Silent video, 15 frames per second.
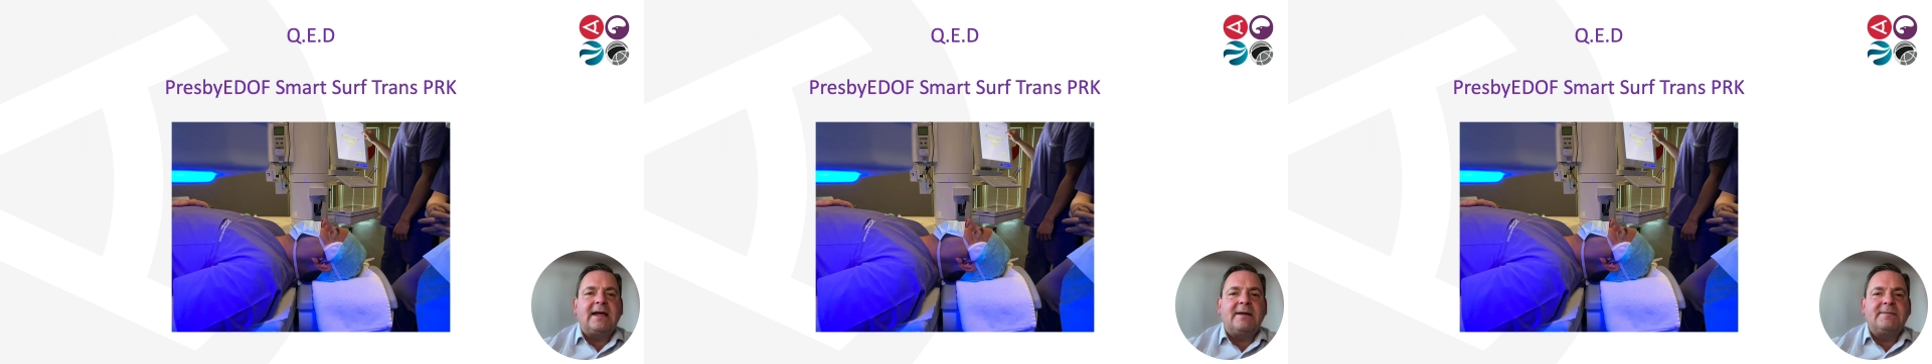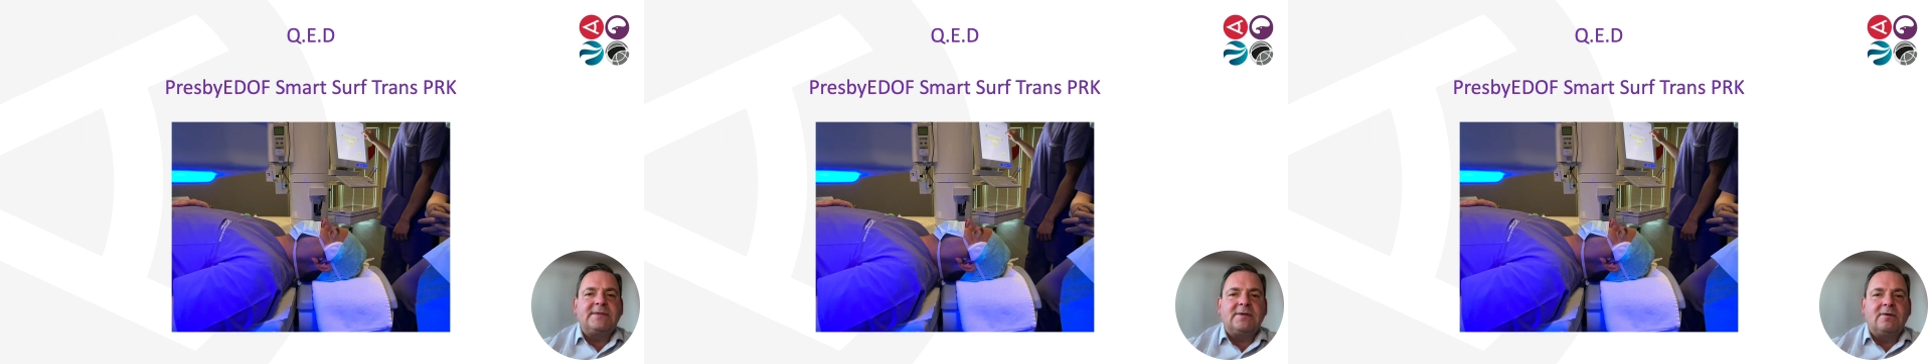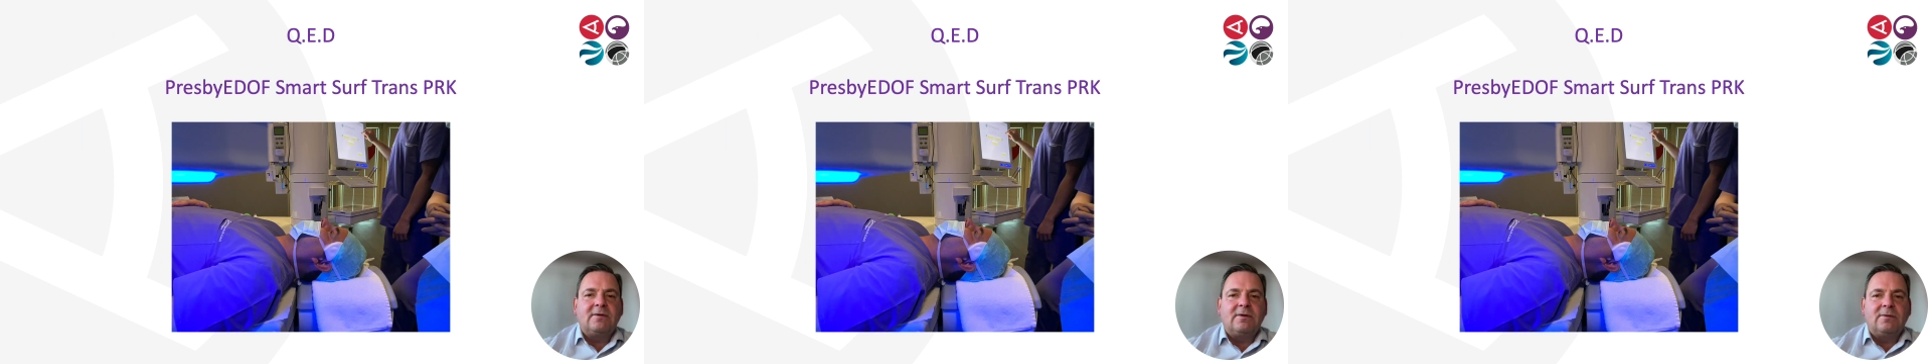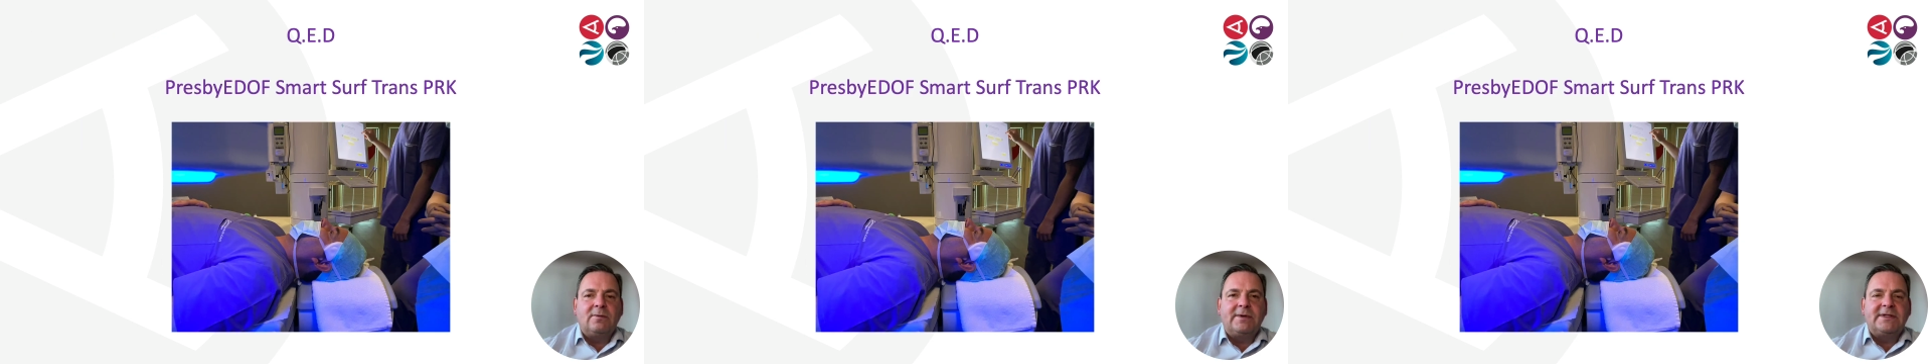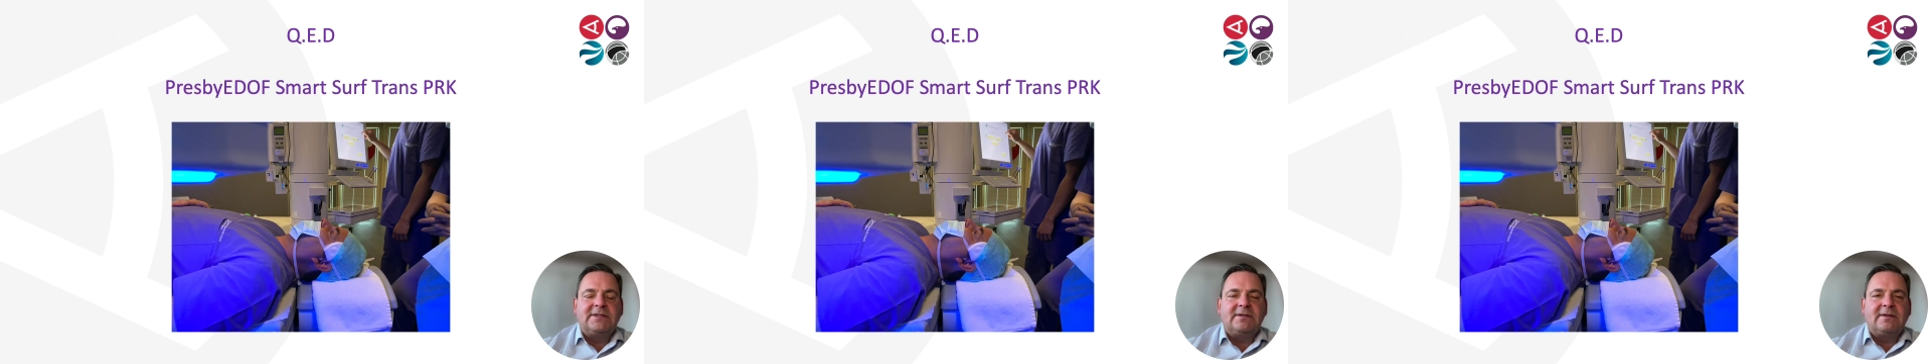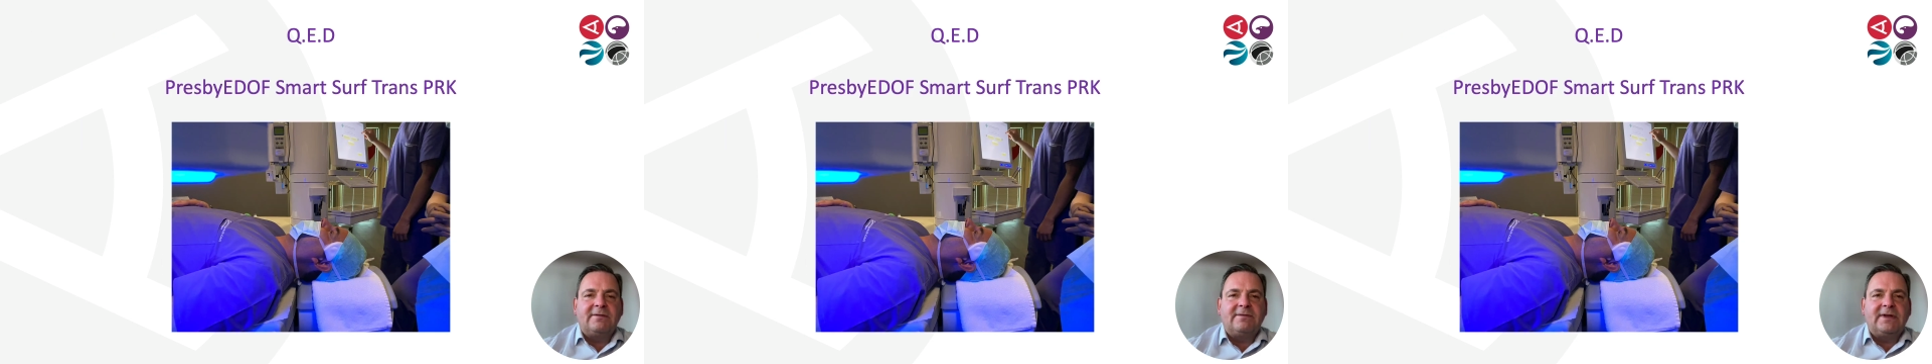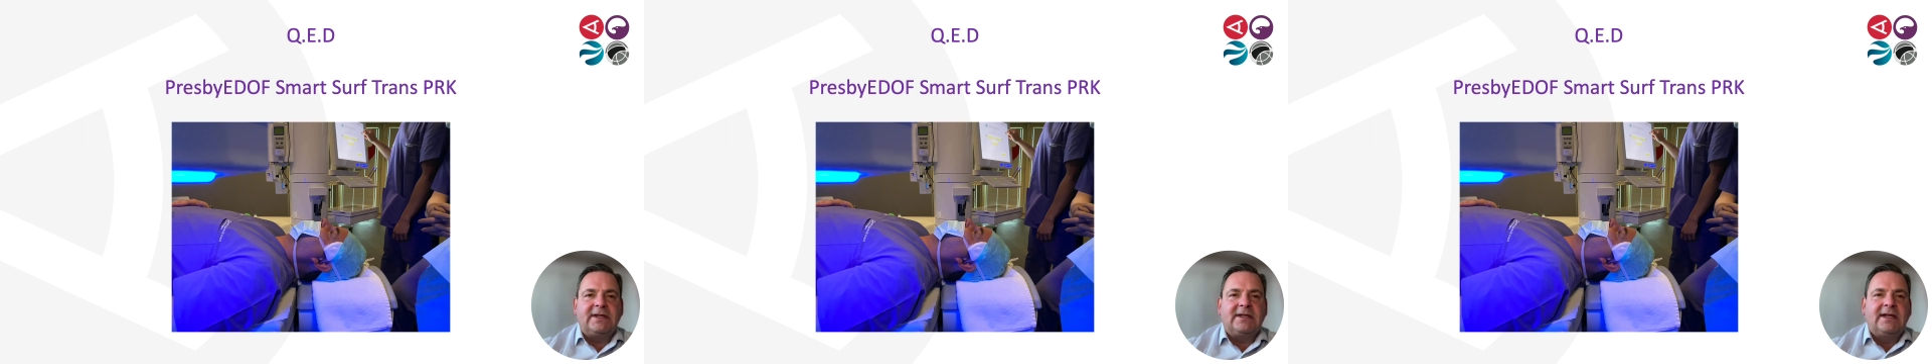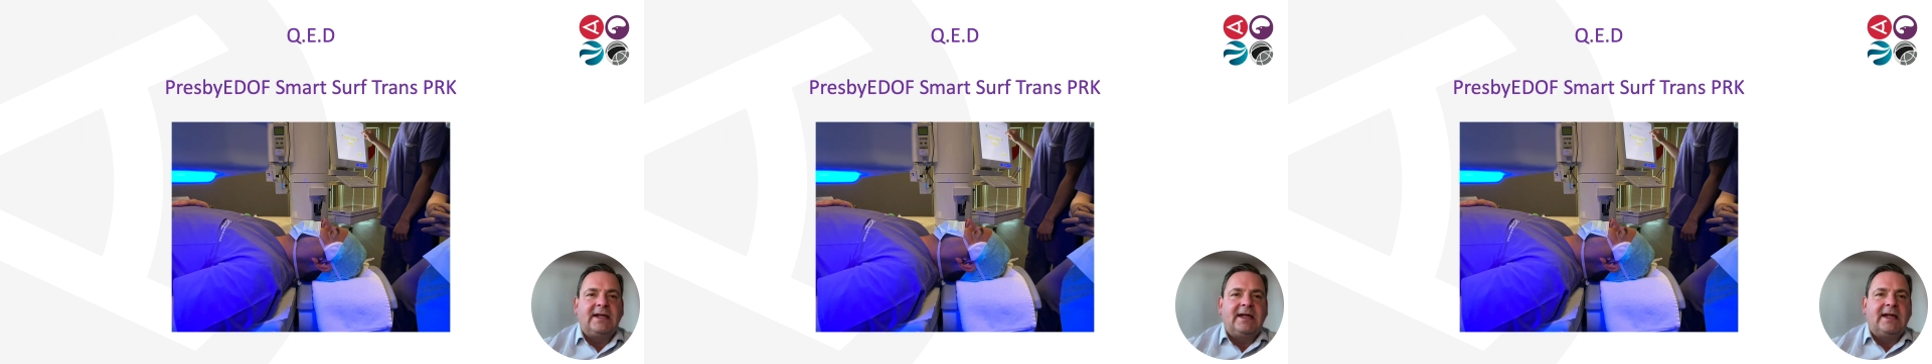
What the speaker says: I'm so convinced of it.